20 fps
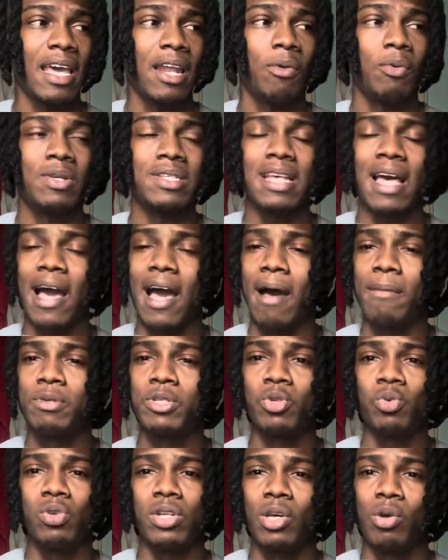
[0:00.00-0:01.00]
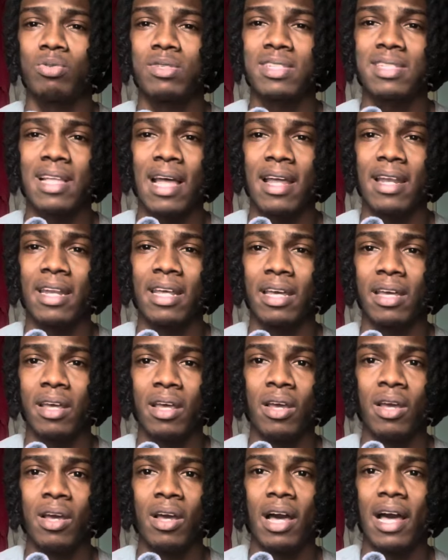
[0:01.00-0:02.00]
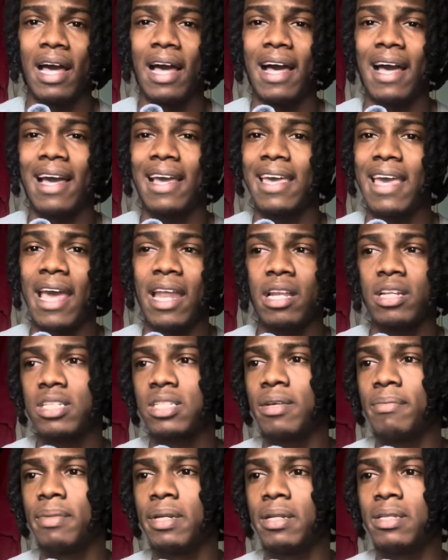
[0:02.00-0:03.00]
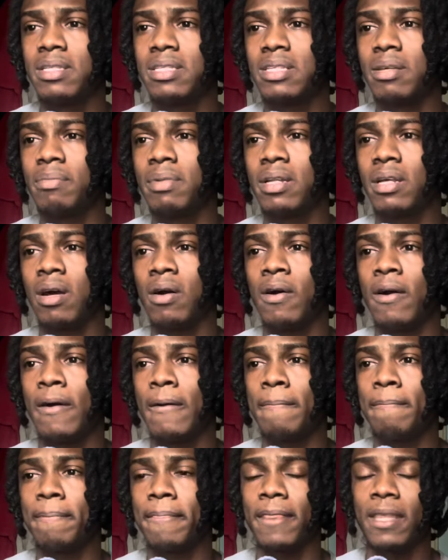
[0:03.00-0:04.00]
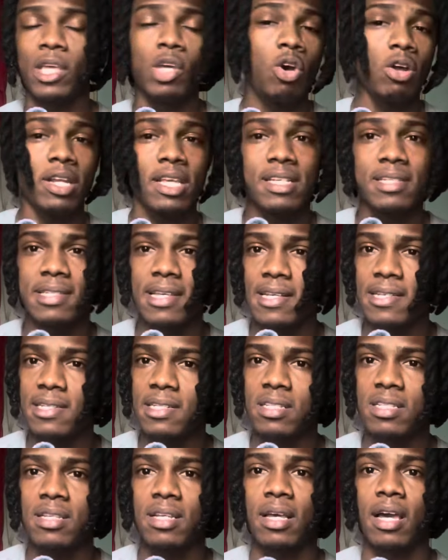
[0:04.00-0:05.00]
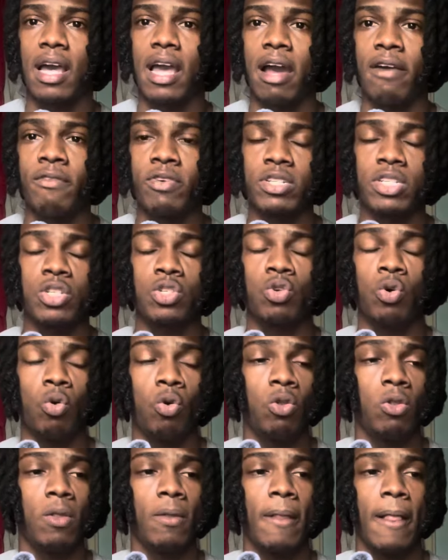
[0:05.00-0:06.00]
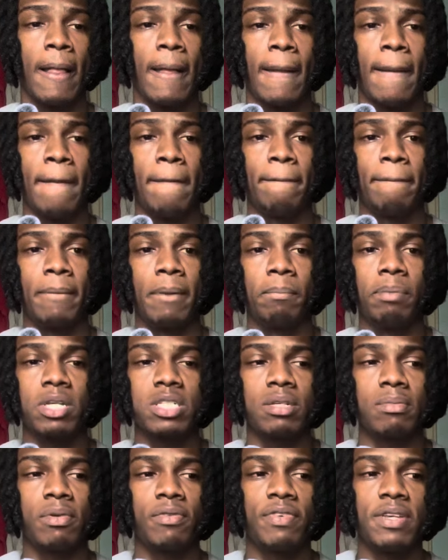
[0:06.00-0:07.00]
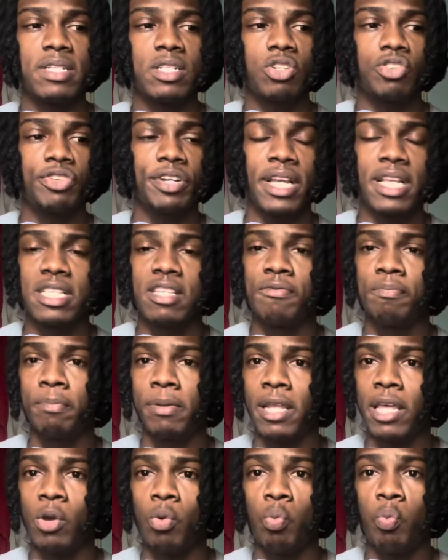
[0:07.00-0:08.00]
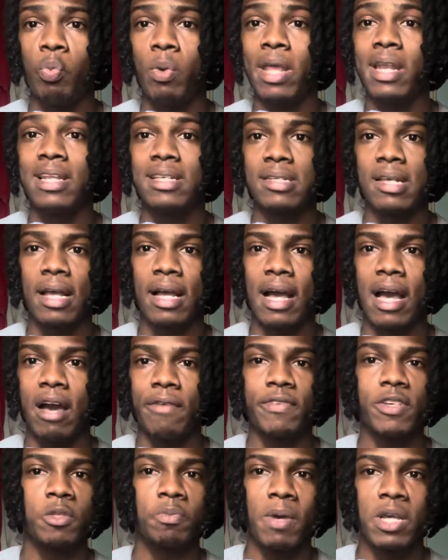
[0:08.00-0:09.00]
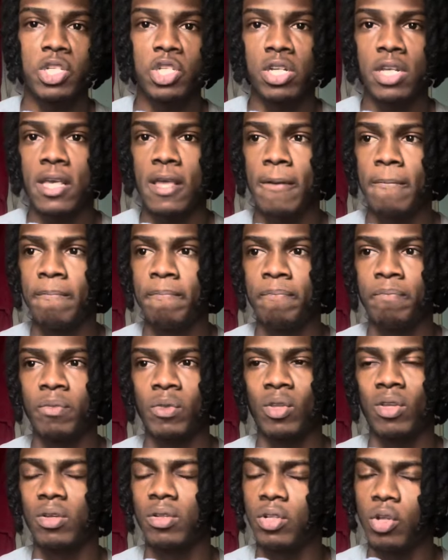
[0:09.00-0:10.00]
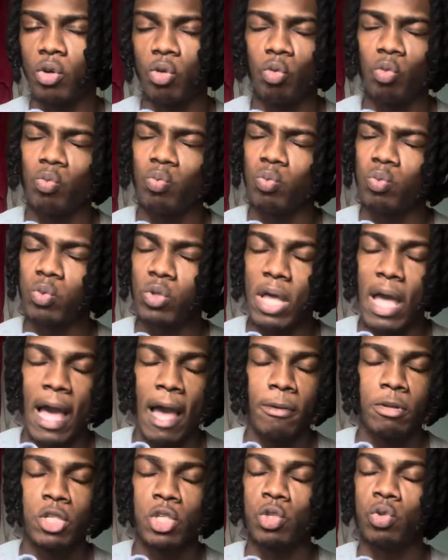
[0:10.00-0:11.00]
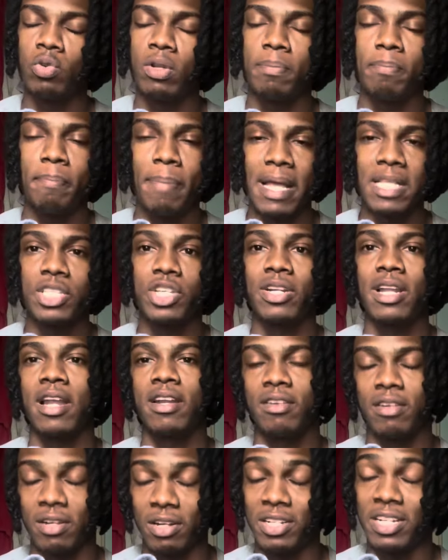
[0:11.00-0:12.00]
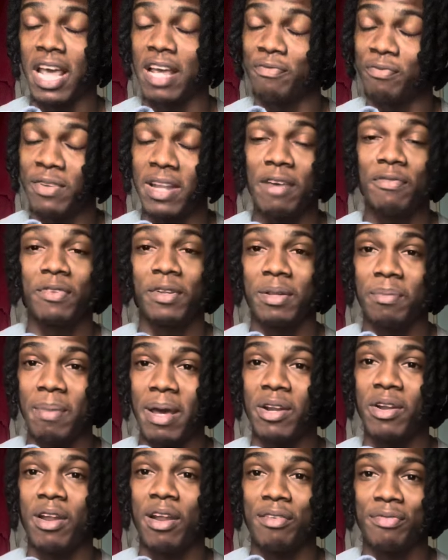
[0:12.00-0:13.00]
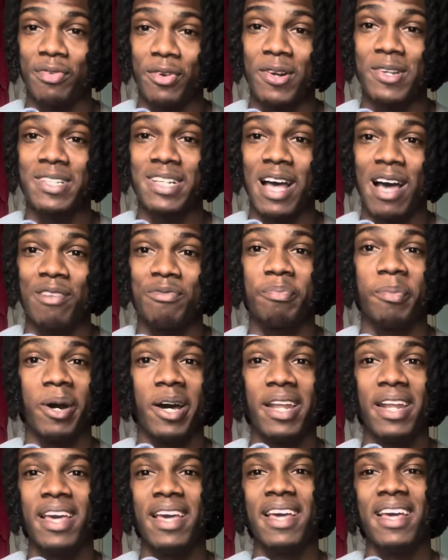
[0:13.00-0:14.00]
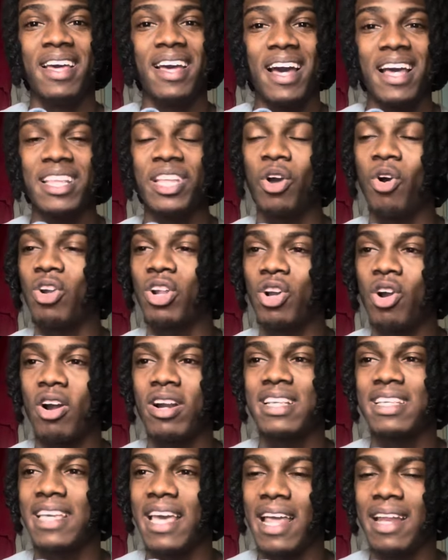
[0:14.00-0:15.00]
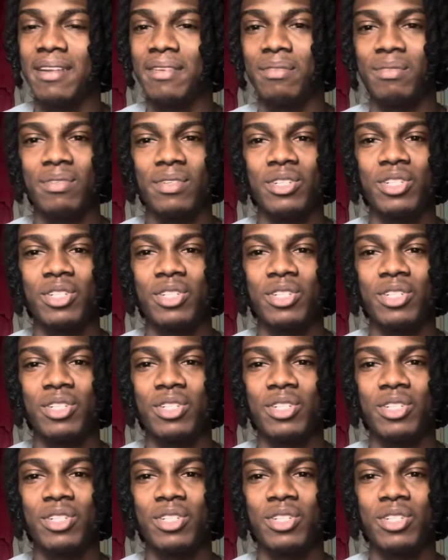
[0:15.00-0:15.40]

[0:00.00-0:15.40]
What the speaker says: and it was absolutely outstanding. Again, some of the he got the assist to Kai Havertz's goal, but some of his creative play in the second half, especially, looked absolutely definitely better than the first half. But I think Odegaard again